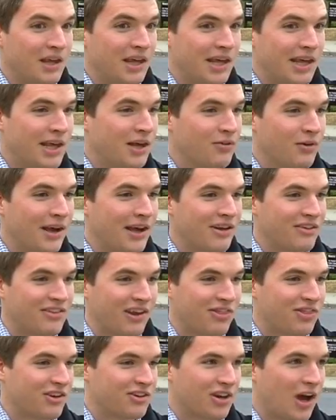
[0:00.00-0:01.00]
He ranks
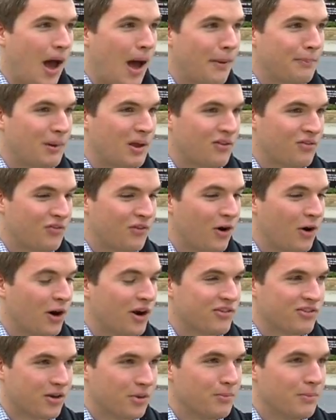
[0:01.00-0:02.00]
at the top as far
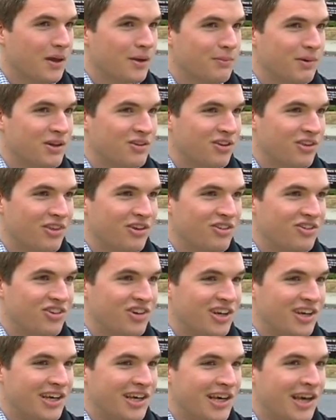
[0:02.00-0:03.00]
as commitment to the
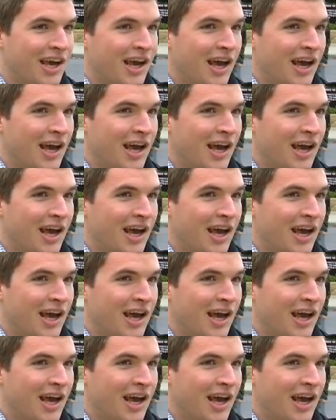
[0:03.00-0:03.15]
G.